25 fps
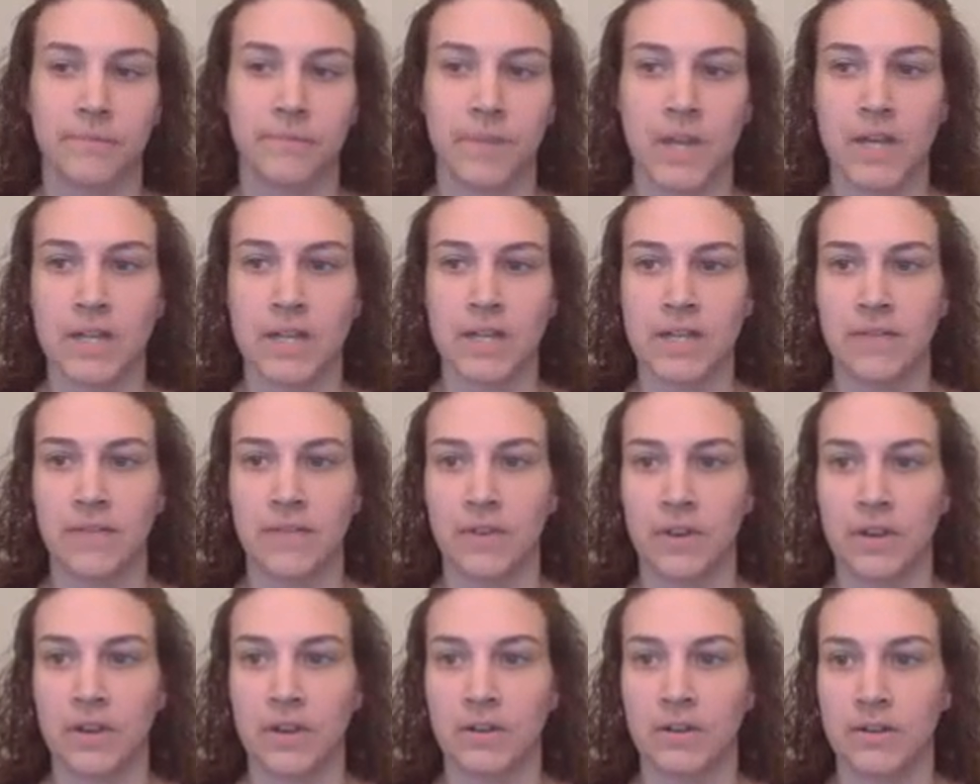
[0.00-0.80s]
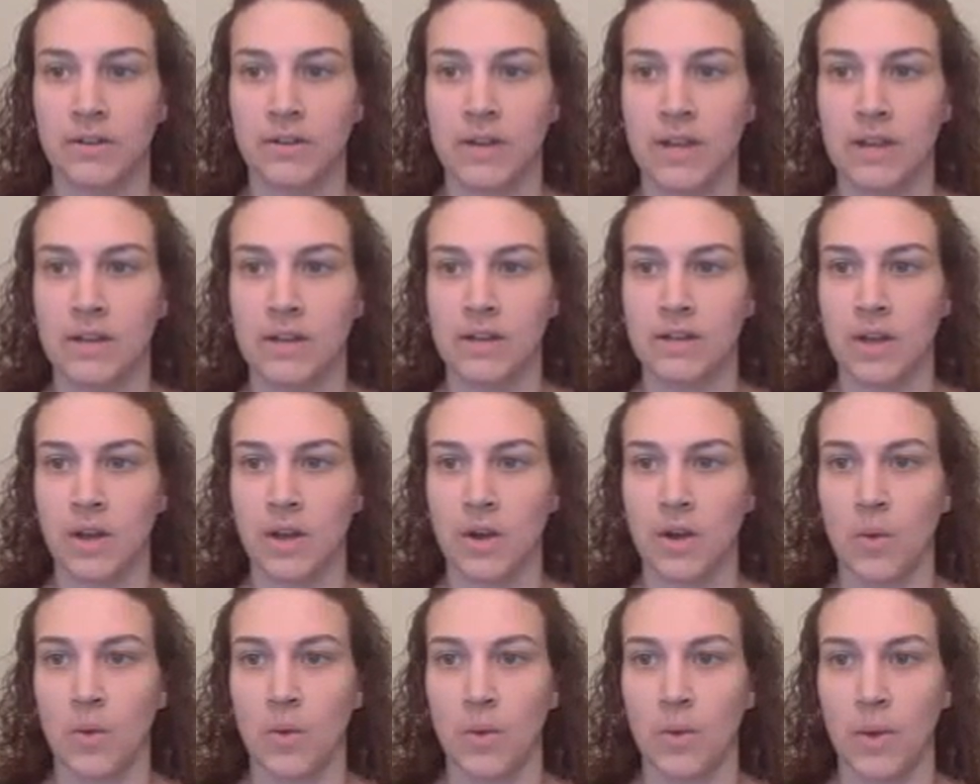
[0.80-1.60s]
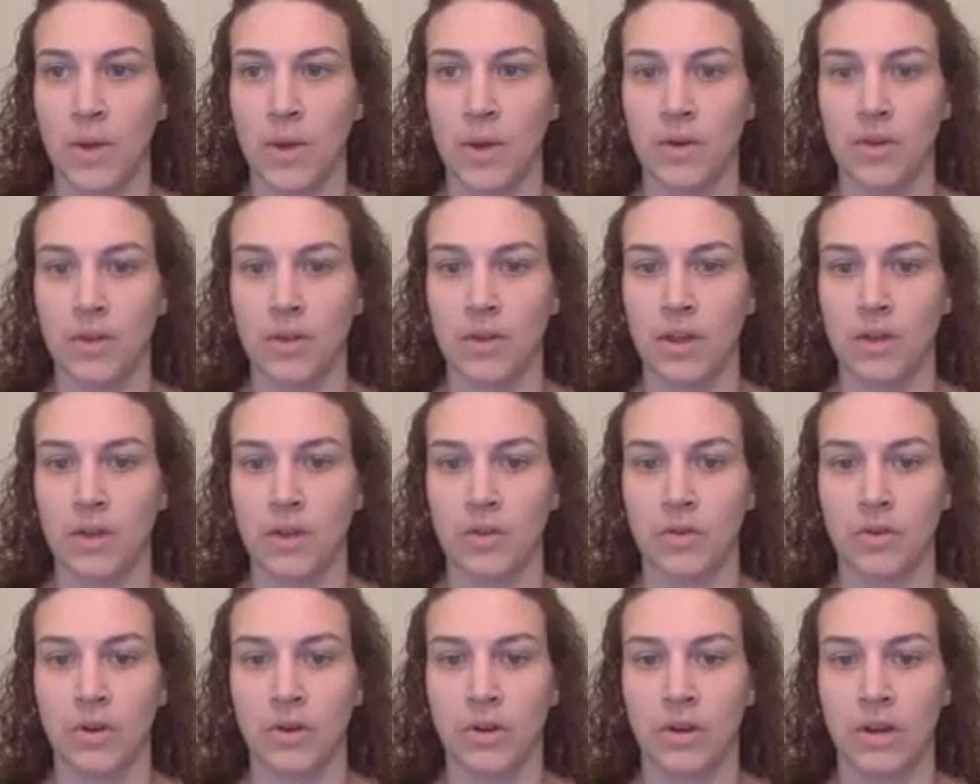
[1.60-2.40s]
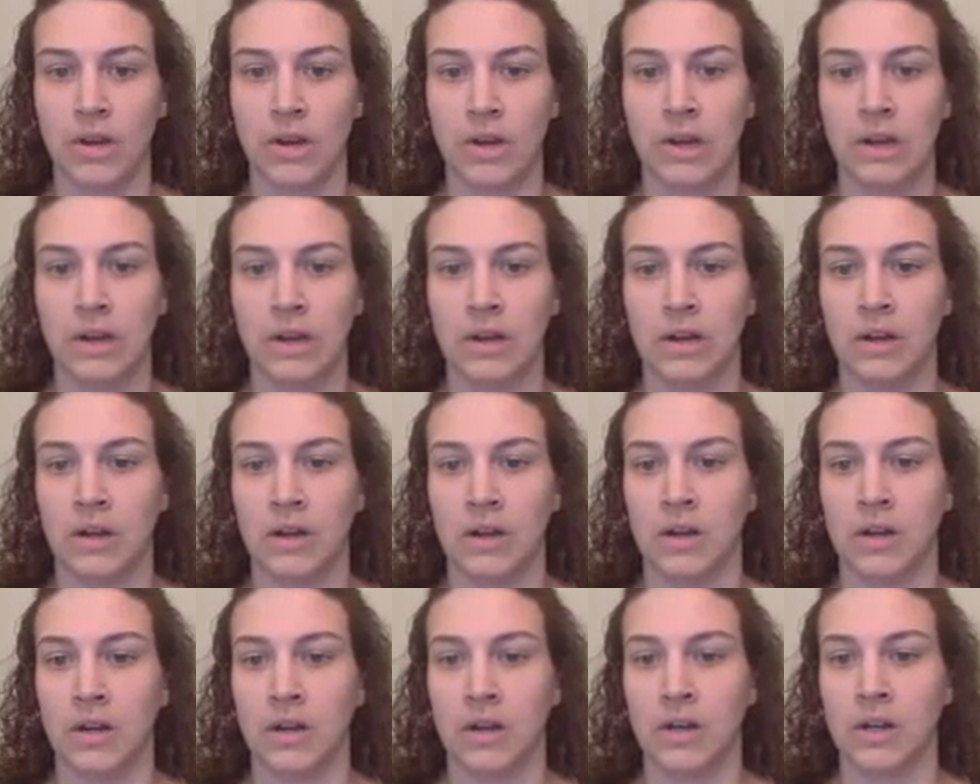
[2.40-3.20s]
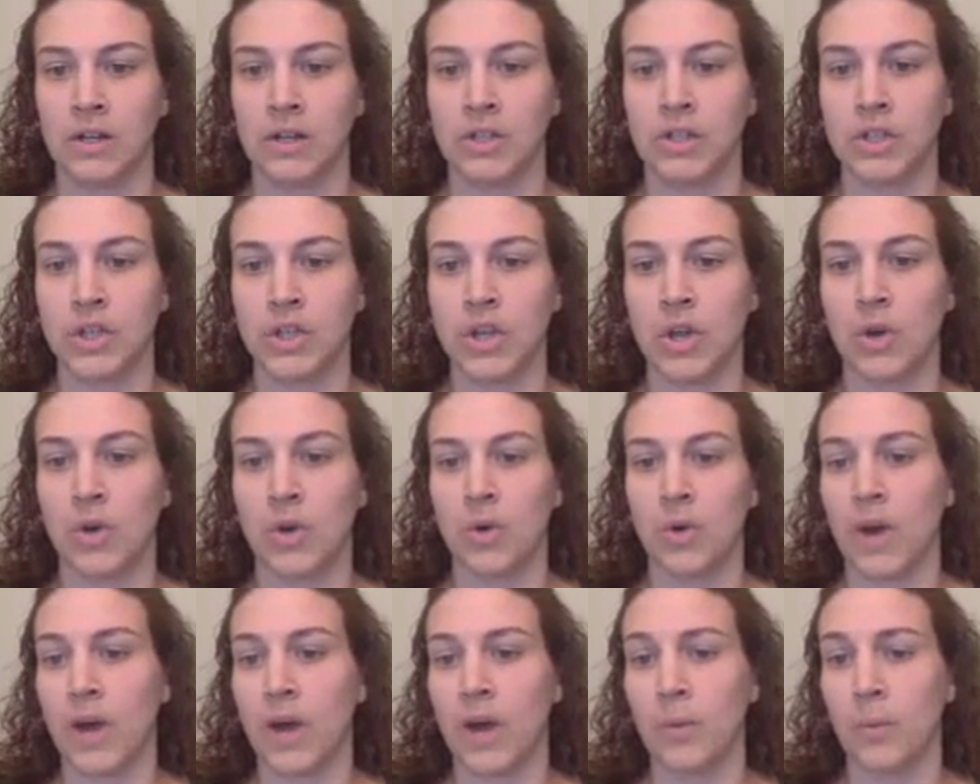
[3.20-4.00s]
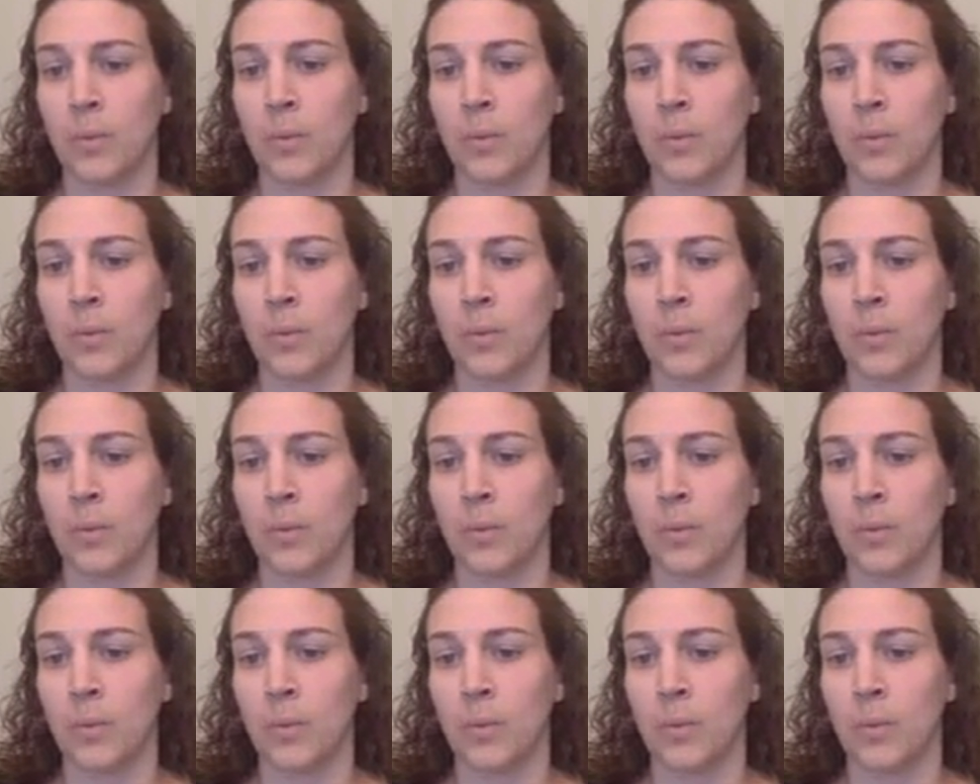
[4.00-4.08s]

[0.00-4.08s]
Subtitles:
a definite need to go one way or the other. So I